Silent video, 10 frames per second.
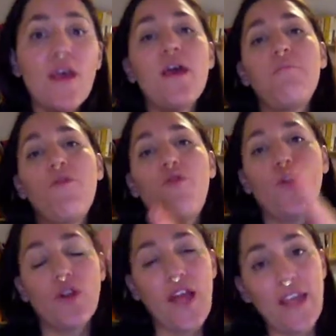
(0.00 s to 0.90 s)
before
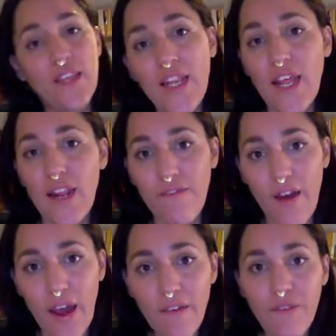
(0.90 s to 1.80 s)

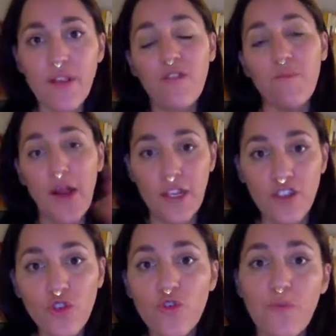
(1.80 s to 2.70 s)
1985, in the Spanish
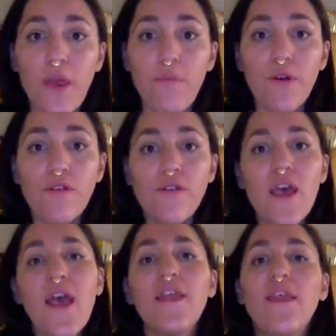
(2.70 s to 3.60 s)
newspapers,
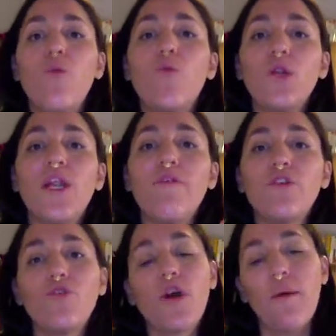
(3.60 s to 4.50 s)
they would never
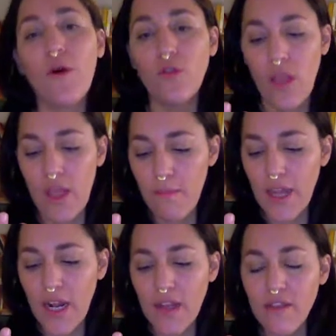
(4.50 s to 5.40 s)
talk about
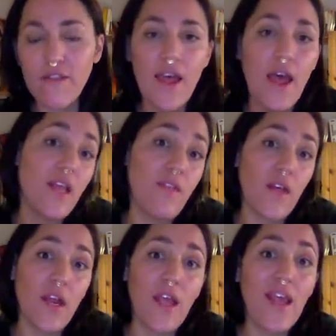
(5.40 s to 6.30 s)
immigrants and neither
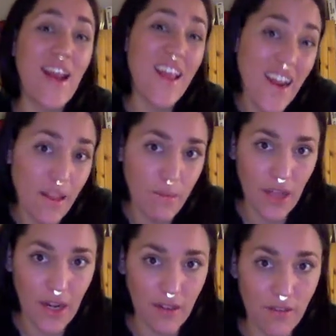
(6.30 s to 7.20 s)
illegal
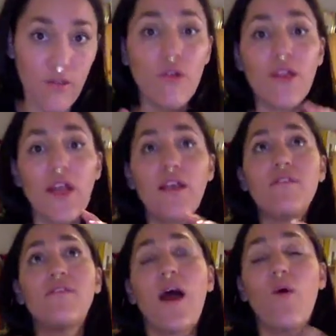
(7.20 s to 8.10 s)
immigrants. No, that is
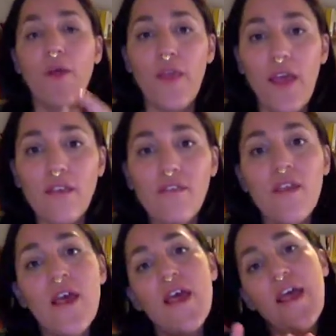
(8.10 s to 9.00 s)
nowadays
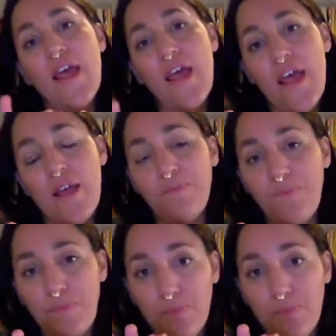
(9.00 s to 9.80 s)
the